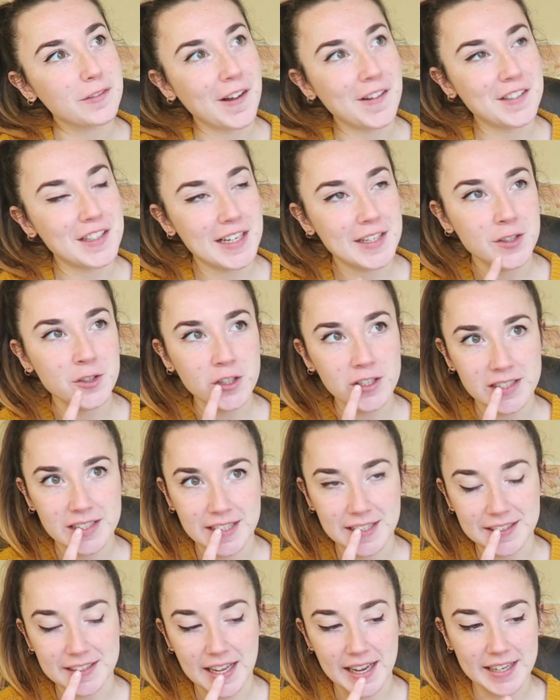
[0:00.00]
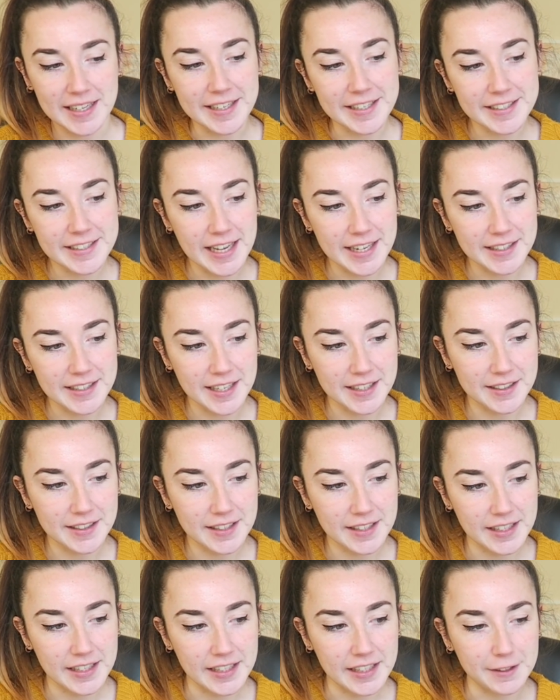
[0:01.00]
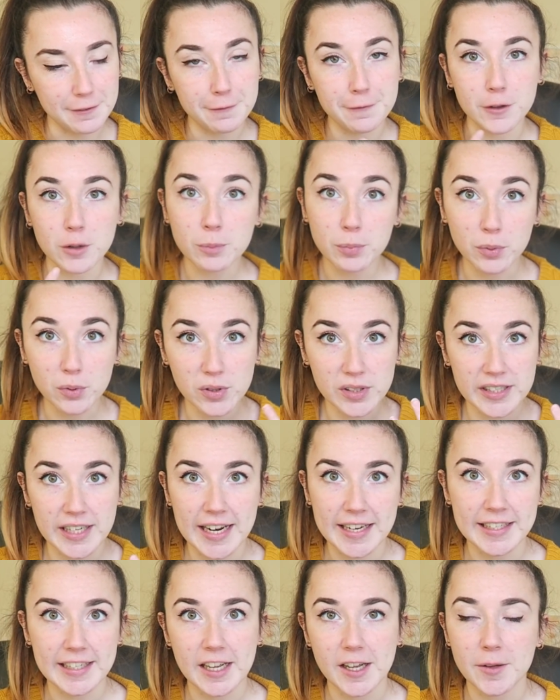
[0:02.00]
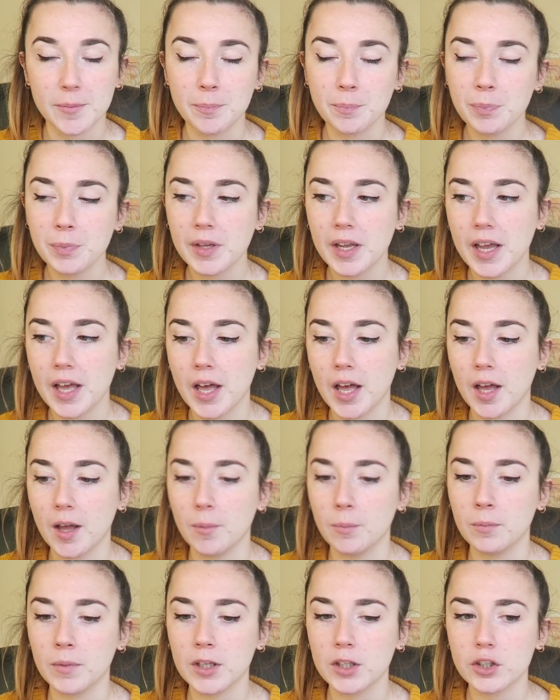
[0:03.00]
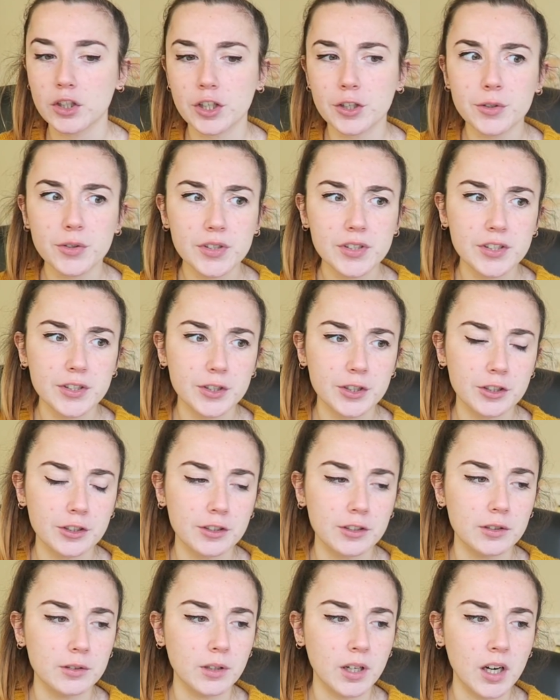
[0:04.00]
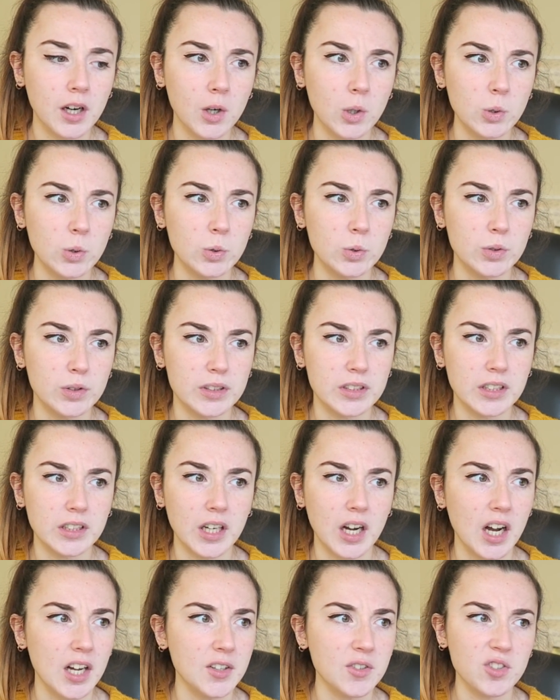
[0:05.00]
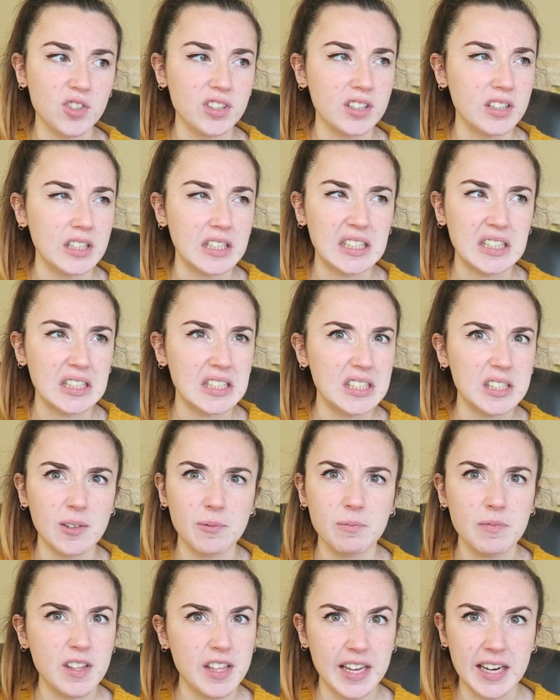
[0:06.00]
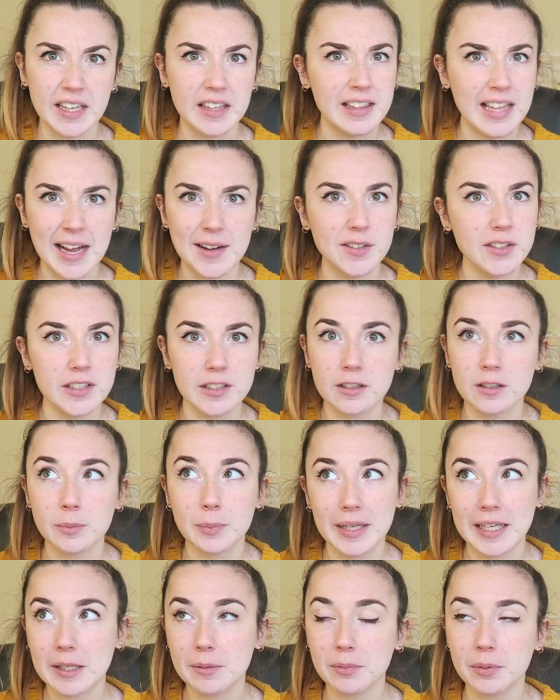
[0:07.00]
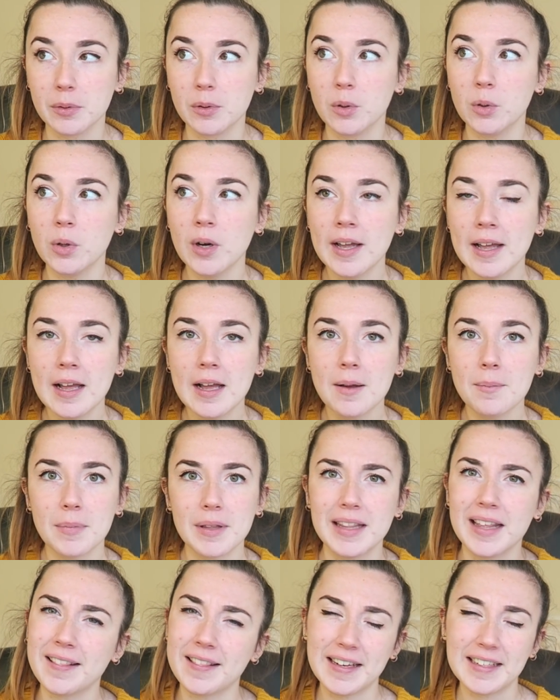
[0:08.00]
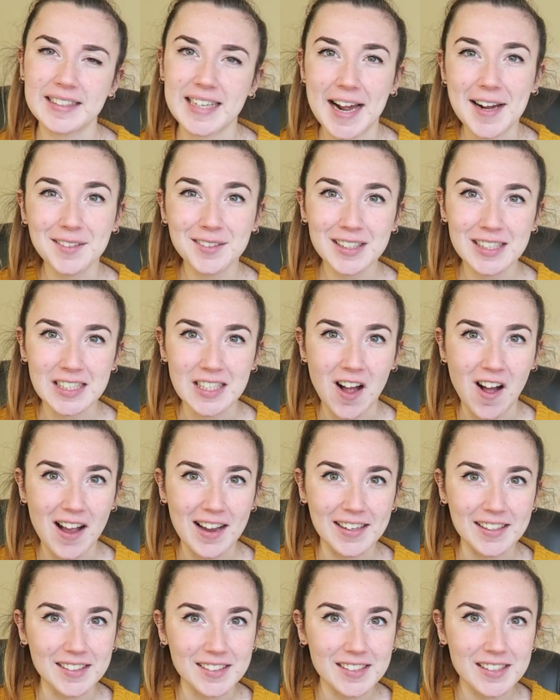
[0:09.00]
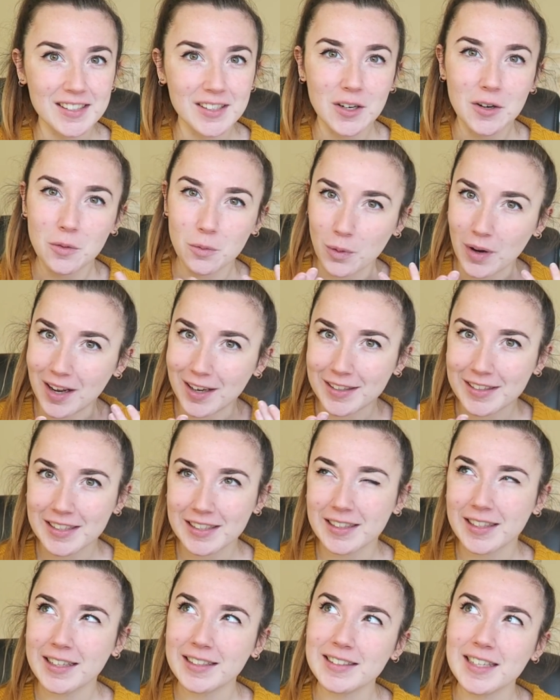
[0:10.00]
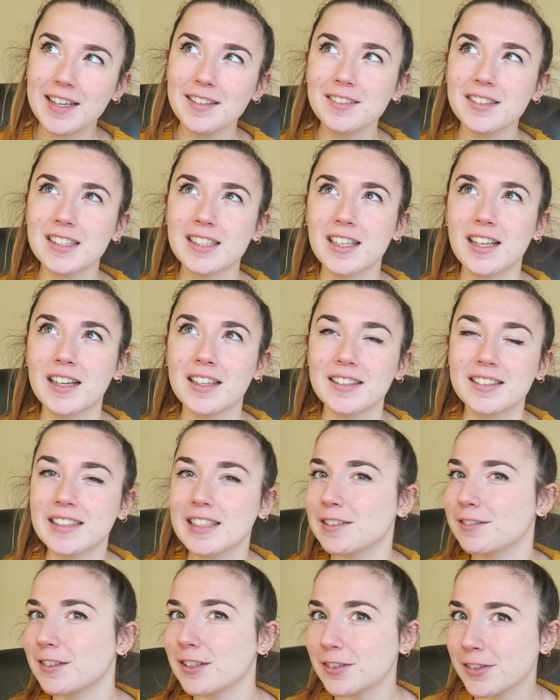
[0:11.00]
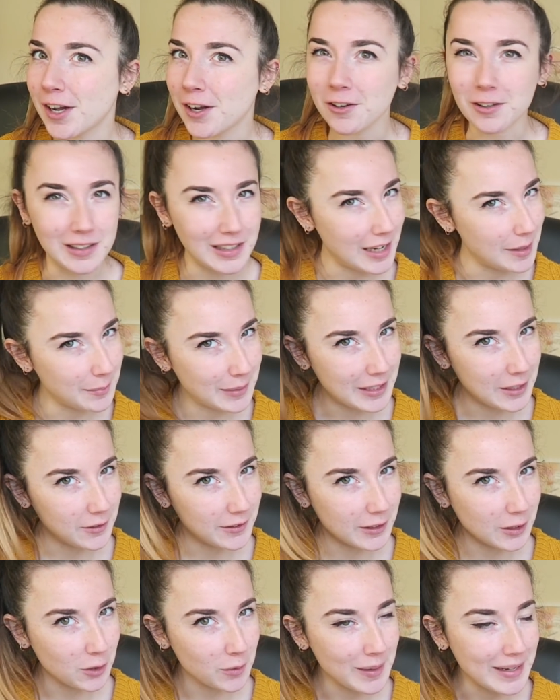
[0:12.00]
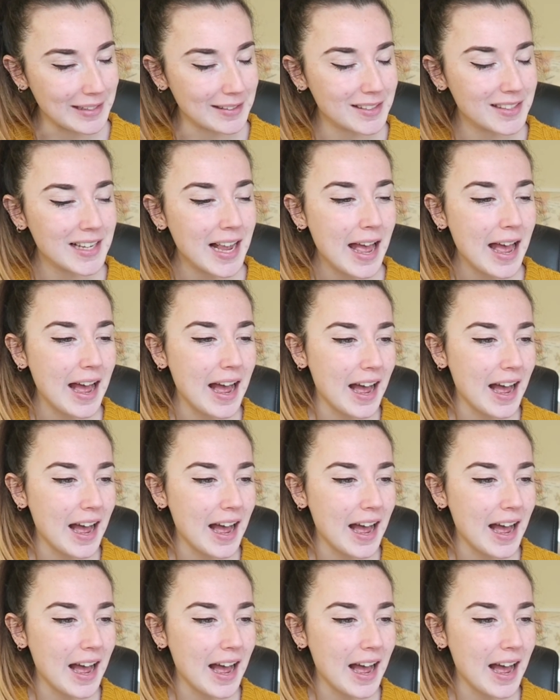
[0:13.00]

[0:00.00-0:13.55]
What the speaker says: found it interesting that he said that the football stadium used to hold 100-something thousand people, but then they downsized. Why did they downsize? If you know, let me know in the comments.